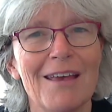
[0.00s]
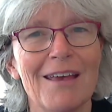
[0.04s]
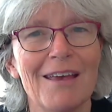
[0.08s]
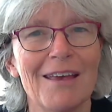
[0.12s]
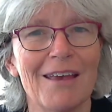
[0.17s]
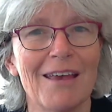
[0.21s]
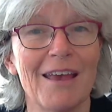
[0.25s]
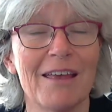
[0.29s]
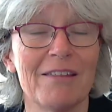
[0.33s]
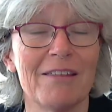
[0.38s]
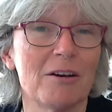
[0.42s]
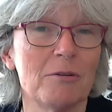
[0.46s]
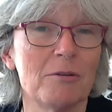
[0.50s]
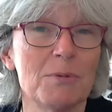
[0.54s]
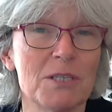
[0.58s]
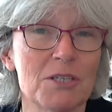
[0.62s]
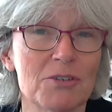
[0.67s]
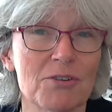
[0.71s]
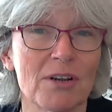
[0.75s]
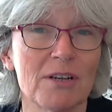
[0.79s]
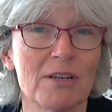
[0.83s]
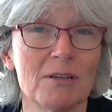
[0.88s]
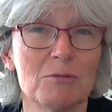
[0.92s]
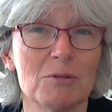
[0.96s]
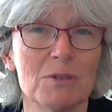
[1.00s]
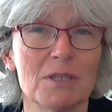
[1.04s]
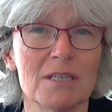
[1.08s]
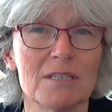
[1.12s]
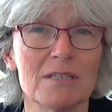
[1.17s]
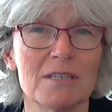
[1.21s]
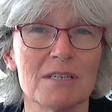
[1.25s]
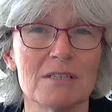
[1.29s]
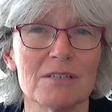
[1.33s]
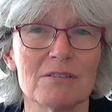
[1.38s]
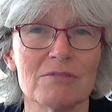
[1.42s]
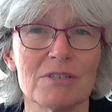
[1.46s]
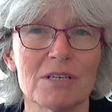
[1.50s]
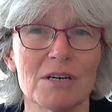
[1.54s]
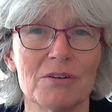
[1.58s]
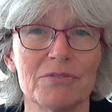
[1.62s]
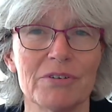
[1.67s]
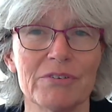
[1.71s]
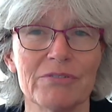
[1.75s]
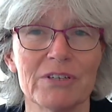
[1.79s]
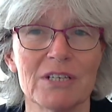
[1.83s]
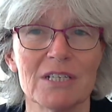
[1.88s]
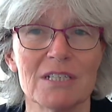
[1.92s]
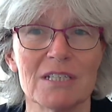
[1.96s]
And they'll be struggling with their sense of
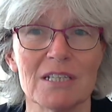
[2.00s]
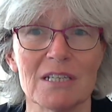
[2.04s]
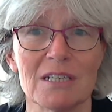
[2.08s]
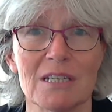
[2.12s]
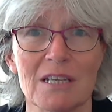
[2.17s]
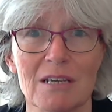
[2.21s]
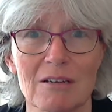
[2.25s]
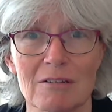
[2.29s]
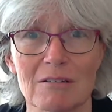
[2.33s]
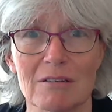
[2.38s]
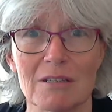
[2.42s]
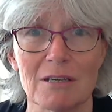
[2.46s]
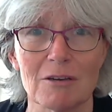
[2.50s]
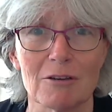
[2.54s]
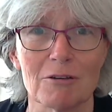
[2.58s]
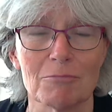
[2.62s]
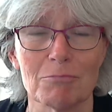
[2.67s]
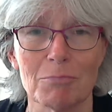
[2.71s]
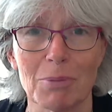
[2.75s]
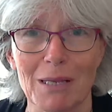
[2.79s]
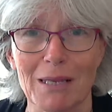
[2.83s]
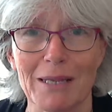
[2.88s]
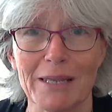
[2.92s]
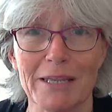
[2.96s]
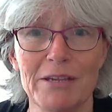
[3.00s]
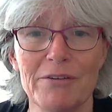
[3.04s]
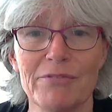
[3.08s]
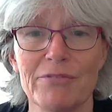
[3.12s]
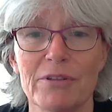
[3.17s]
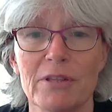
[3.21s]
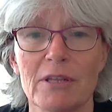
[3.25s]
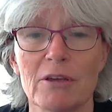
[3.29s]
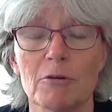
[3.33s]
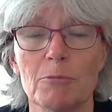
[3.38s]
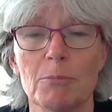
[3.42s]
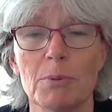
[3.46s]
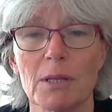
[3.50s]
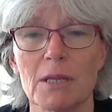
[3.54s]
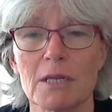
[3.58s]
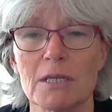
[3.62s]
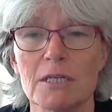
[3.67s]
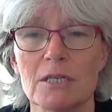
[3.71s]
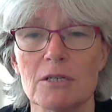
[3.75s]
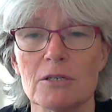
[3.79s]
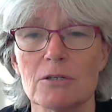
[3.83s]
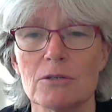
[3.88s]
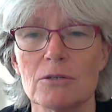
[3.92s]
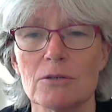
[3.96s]
self-efficacy, their belief in their
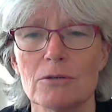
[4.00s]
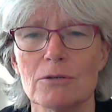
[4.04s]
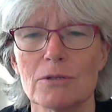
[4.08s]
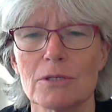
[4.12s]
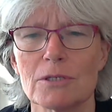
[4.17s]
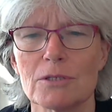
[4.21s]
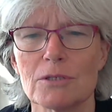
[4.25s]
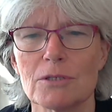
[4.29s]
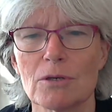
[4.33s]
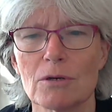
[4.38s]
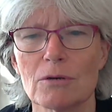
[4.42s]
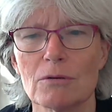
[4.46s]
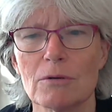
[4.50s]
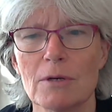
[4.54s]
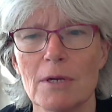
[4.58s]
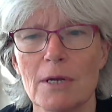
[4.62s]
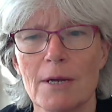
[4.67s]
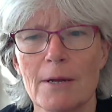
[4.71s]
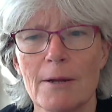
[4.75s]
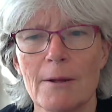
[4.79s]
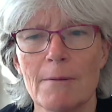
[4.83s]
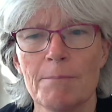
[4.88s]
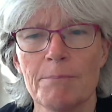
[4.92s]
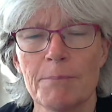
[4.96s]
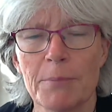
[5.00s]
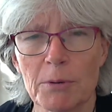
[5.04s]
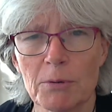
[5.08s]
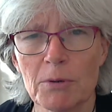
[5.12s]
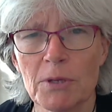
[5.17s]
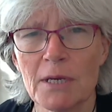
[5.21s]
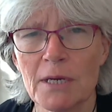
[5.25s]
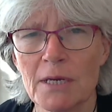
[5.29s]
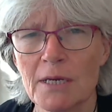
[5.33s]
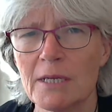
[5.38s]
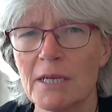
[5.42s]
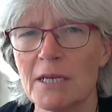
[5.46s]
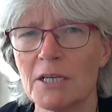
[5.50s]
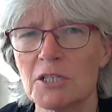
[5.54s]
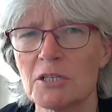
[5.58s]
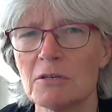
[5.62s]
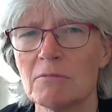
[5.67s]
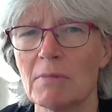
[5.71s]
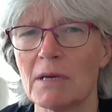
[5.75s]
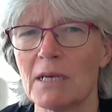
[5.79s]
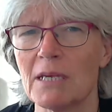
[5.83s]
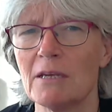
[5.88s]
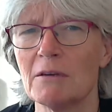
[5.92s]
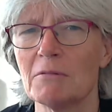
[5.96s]
ability to do this. So building a connection,
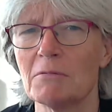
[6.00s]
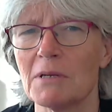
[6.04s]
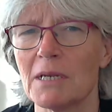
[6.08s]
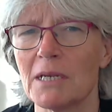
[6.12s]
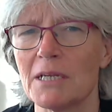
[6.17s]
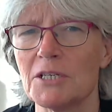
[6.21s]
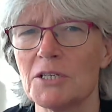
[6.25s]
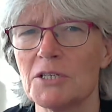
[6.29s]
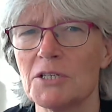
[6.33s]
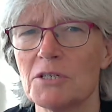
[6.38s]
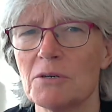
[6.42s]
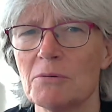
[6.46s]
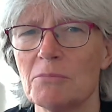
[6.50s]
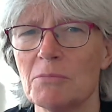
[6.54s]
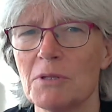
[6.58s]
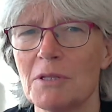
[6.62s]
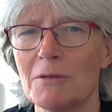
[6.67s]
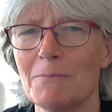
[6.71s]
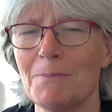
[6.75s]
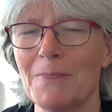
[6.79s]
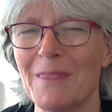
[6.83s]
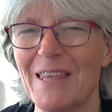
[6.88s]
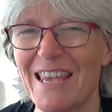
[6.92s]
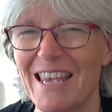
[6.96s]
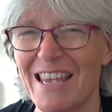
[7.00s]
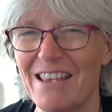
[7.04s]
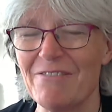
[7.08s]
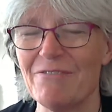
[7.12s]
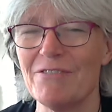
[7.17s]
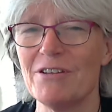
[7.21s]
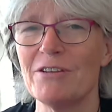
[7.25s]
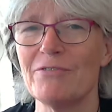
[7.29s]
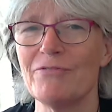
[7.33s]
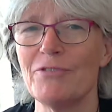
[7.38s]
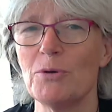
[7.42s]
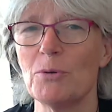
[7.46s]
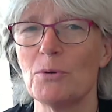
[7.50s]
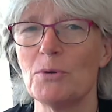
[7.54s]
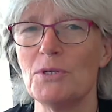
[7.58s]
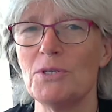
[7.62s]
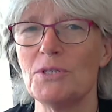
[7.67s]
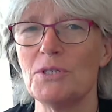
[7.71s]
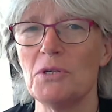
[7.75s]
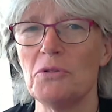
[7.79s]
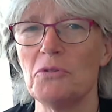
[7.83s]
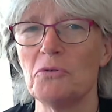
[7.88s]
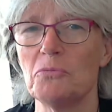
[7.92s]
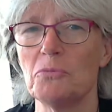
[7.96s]
making a relationship with them, even if you only
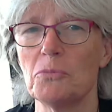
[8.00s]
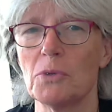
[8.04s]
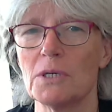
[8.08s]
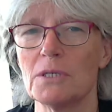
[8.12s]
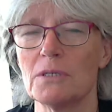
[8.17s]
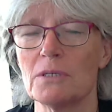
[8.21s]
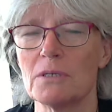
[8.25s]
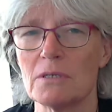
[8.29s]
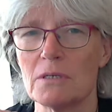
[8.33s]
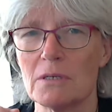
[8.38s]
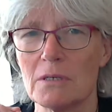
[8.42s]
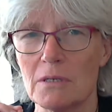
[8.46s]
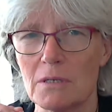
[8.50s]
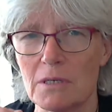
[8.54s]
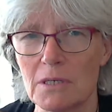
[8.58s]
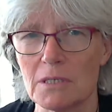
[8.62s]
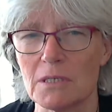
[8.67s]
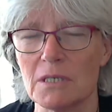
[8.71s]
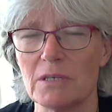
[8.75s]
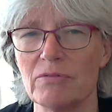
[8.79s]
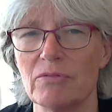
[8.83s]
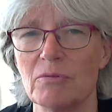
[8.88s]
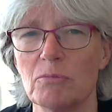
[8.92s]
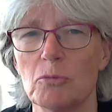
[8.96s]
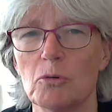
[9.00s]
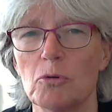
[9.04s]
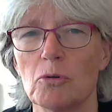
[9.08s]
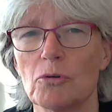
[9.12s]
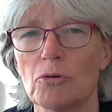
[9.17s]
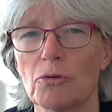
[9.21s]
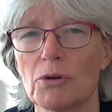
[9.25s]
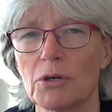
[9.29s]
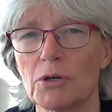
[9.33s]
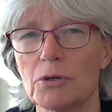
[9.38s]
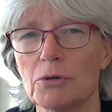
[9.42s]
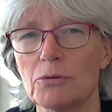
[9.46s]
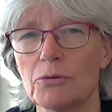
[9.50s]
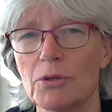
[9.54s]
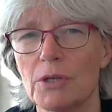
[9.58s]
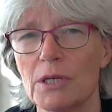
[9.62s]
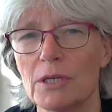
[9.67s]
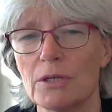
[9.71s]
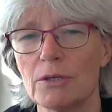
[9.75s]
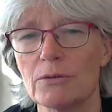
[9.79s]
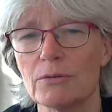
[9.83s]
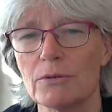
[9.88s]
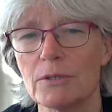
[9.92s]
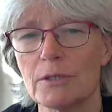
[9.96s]
see them once, is even more critical than
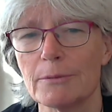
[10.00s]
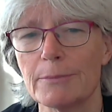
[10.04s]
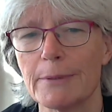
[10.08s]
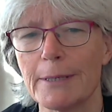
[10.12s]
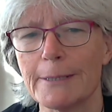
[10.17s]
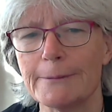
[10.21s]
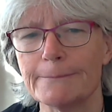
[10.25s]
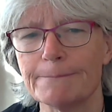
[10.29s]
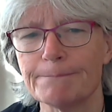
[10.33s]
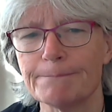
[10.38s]
it used to be.